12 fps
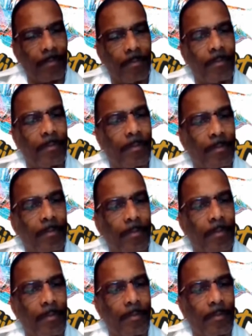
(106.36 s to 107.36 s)

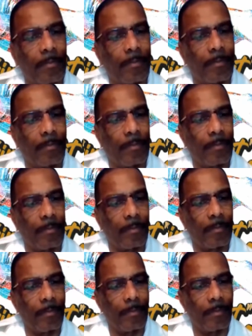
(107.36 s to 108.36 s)

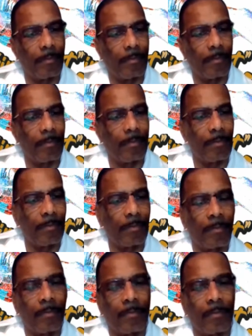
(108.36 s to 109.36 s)

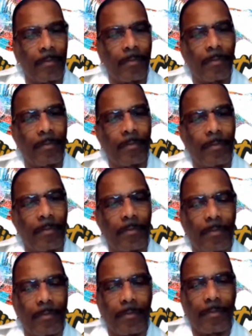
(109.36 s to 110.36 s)

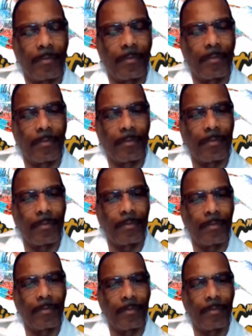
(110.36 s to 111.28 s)
The person shown says nothing.